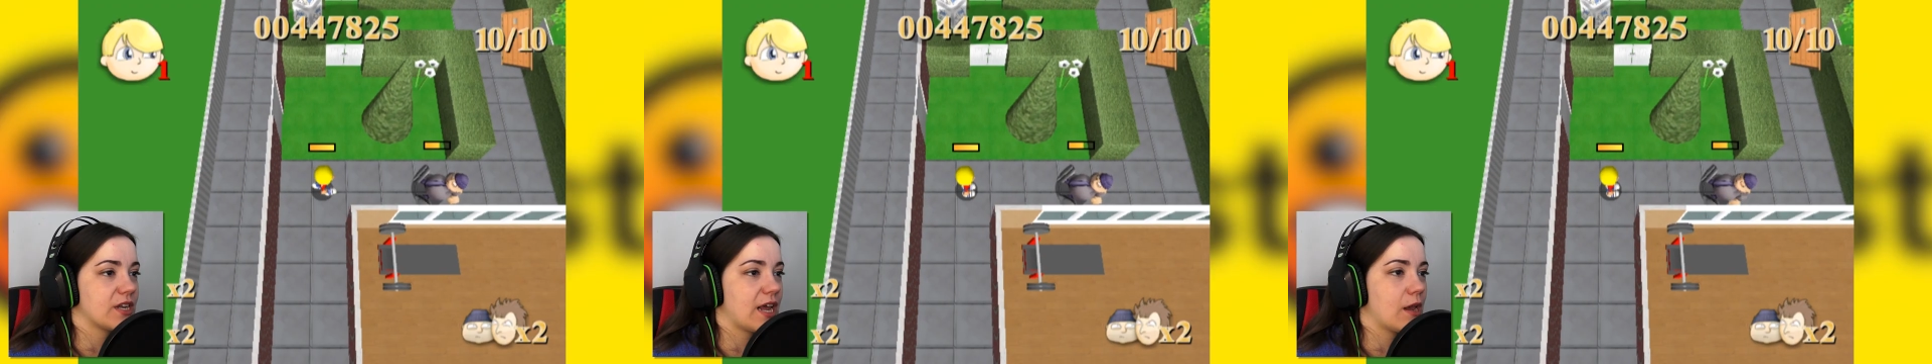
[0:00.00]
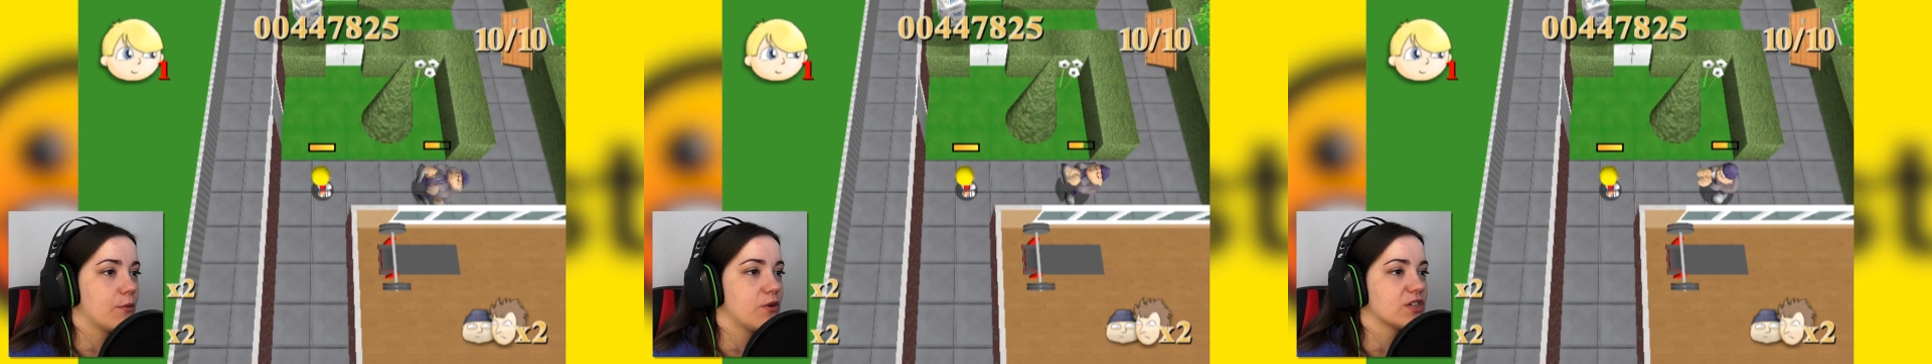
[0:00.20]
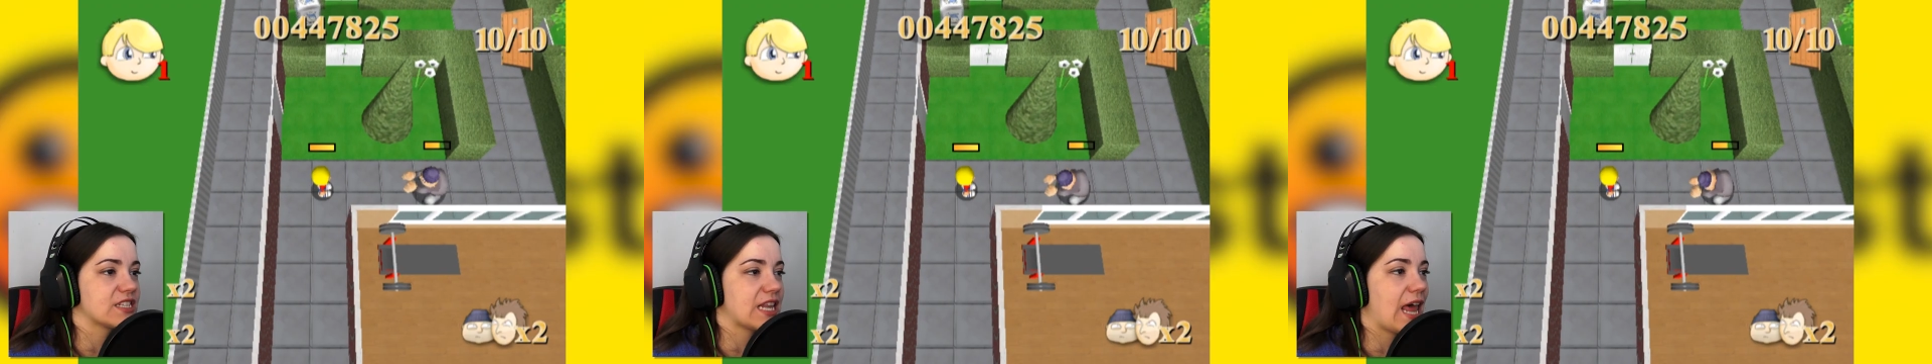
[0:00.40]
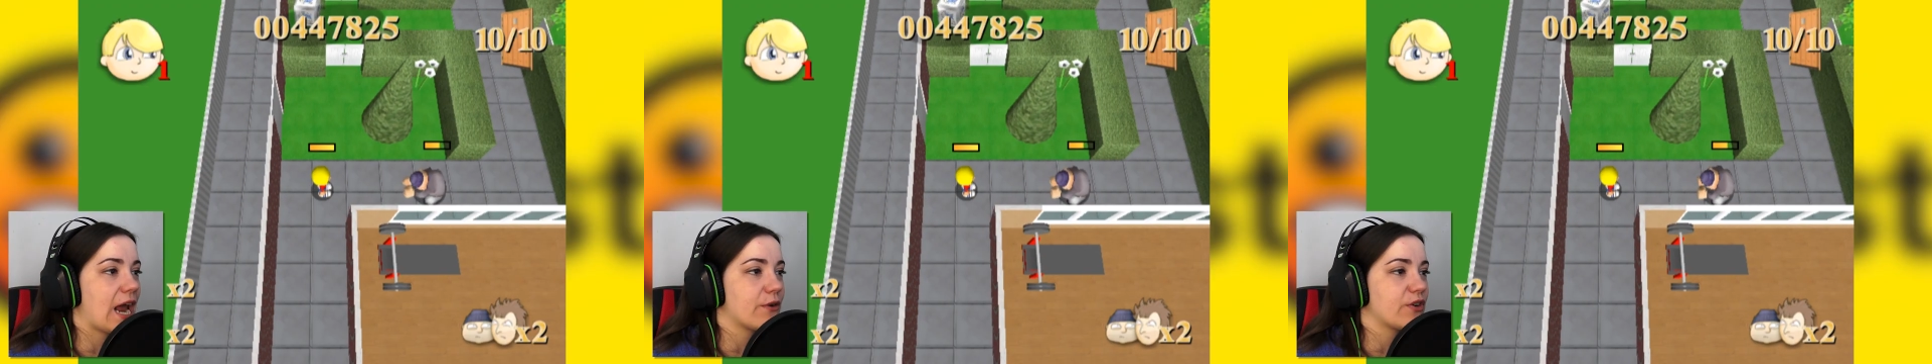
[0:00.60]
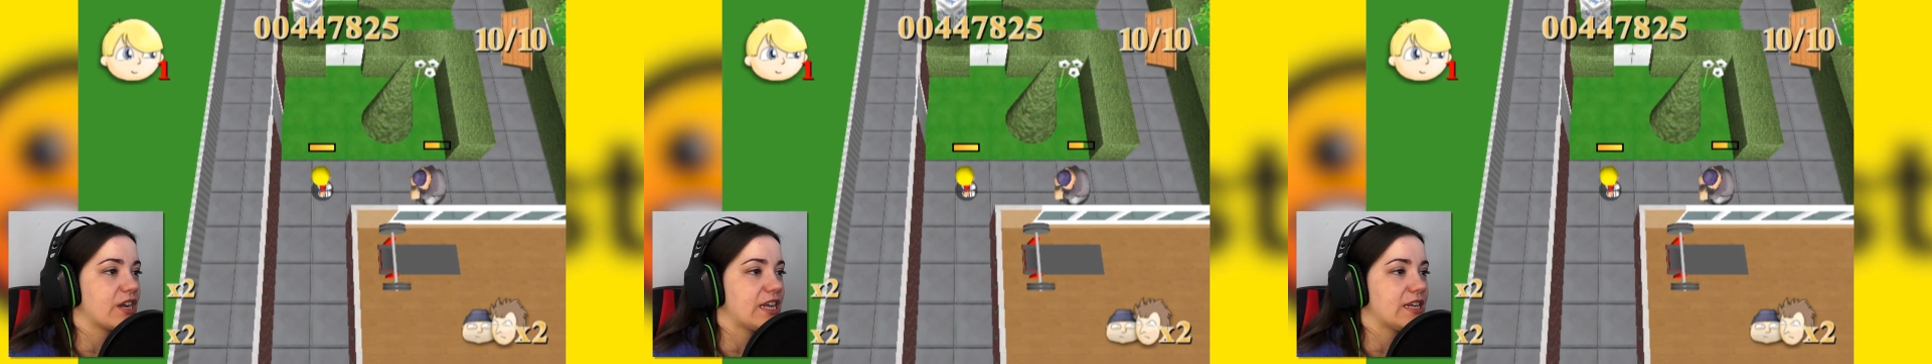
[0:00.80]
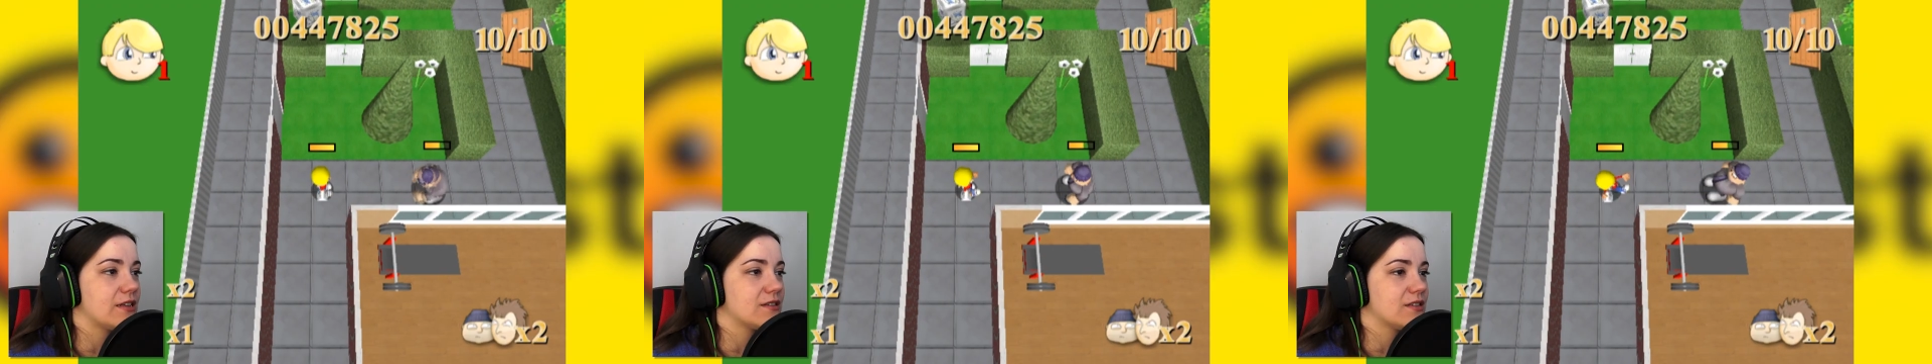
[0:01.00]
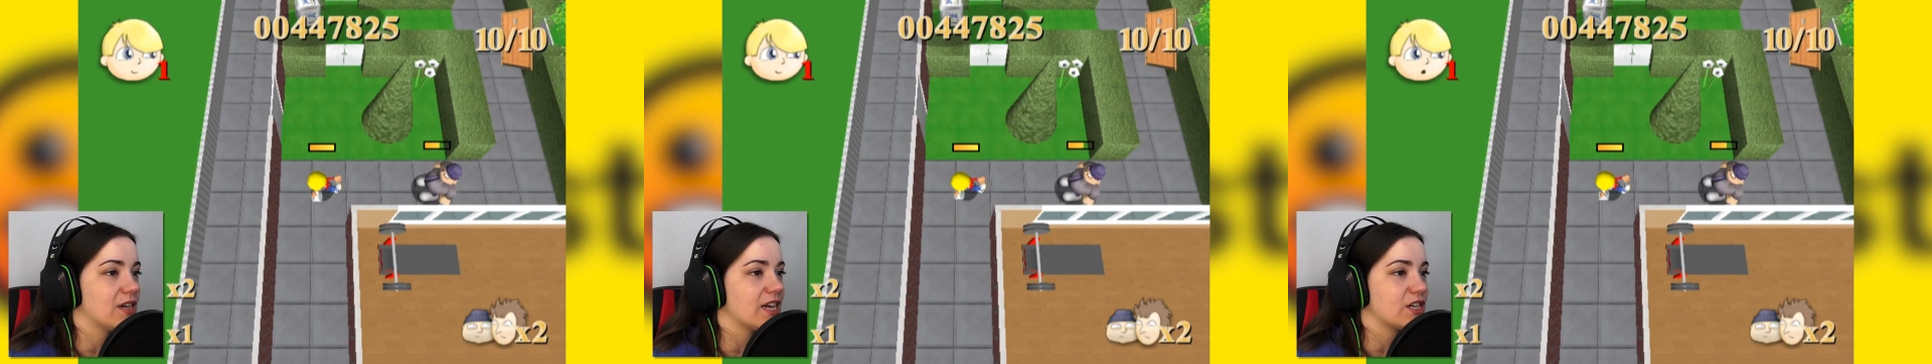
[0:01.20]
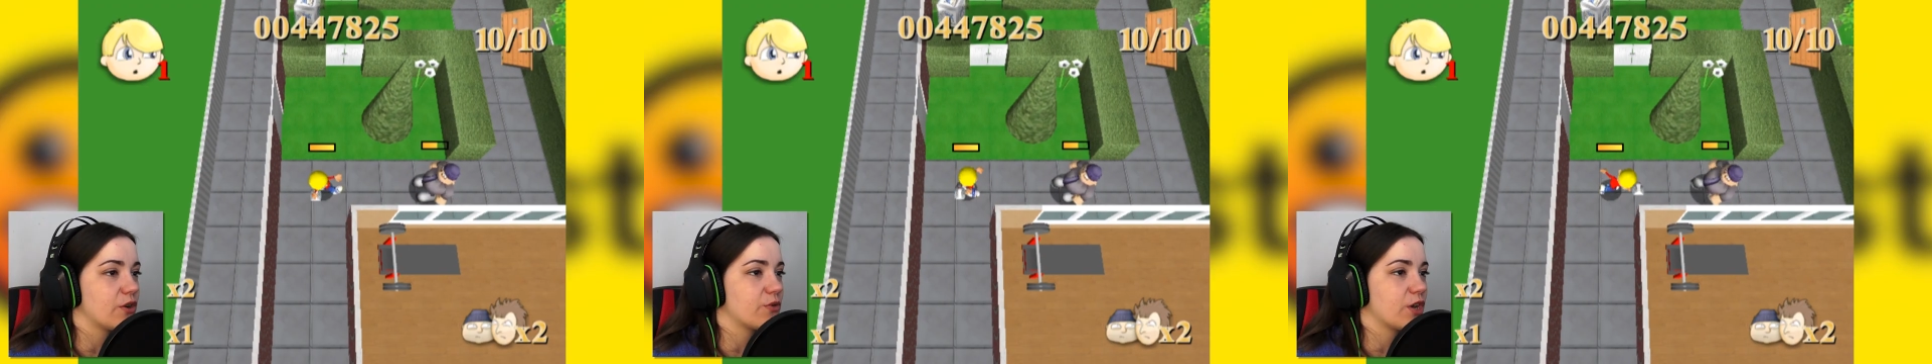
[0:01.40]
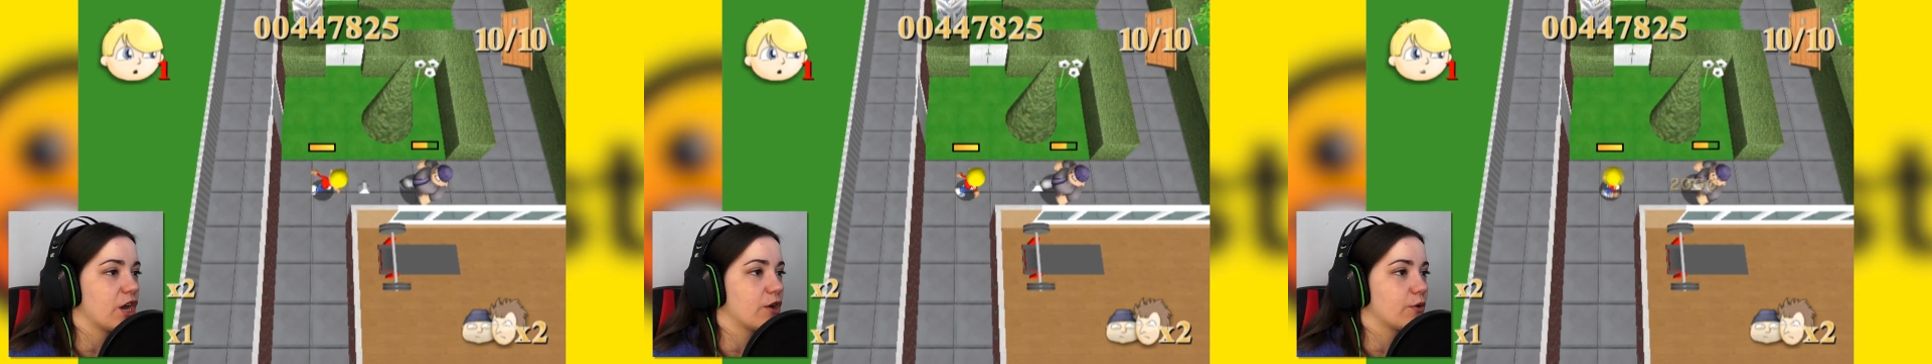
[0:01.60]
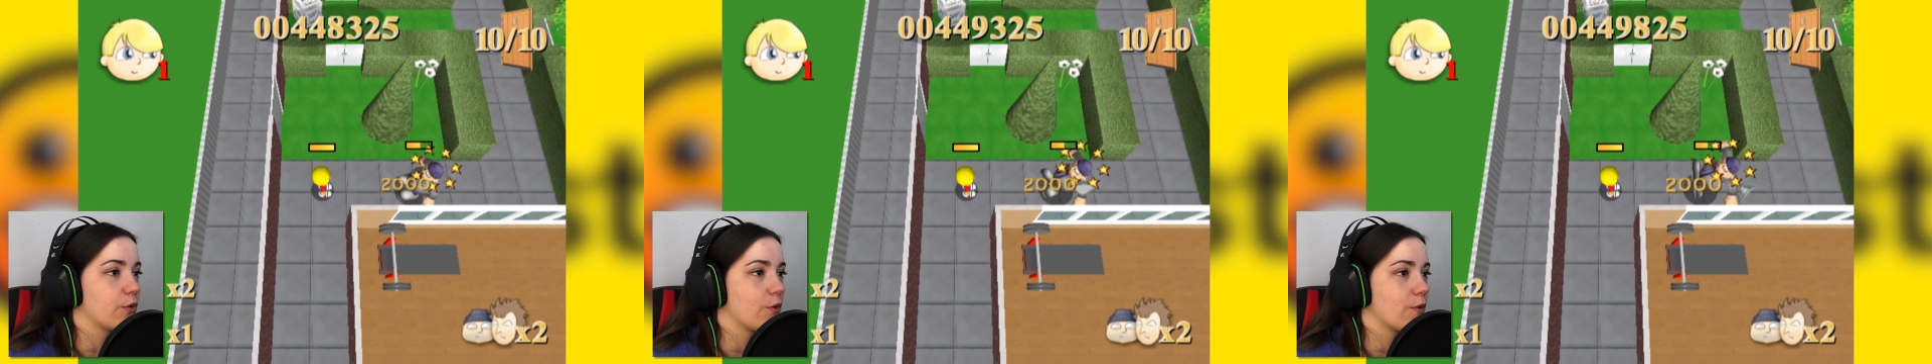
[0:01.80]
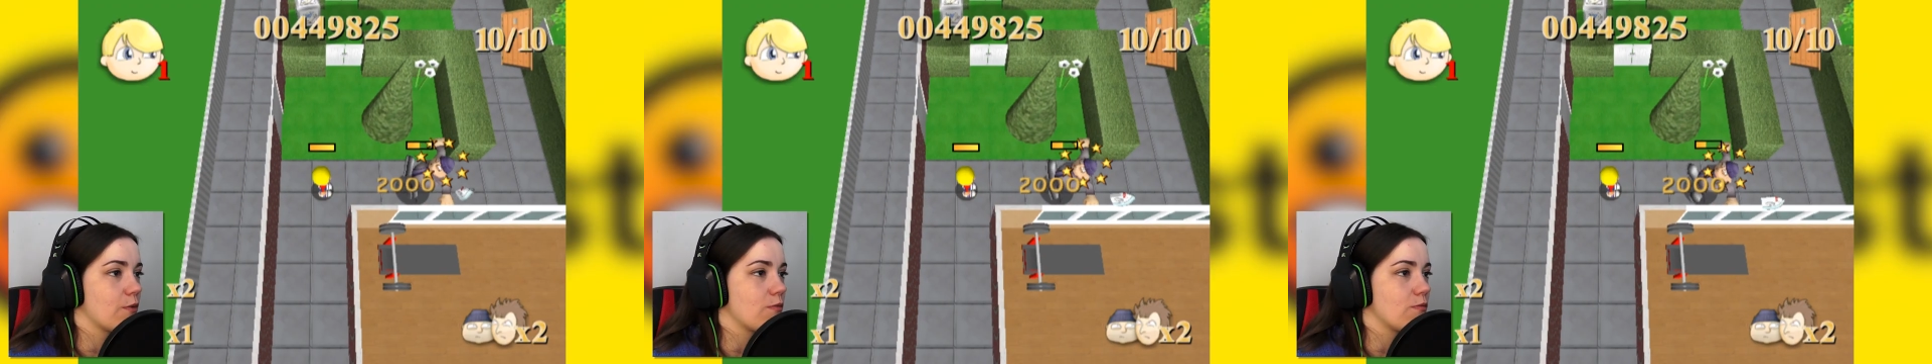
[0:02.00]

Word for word: your name was. Larry, I don't know.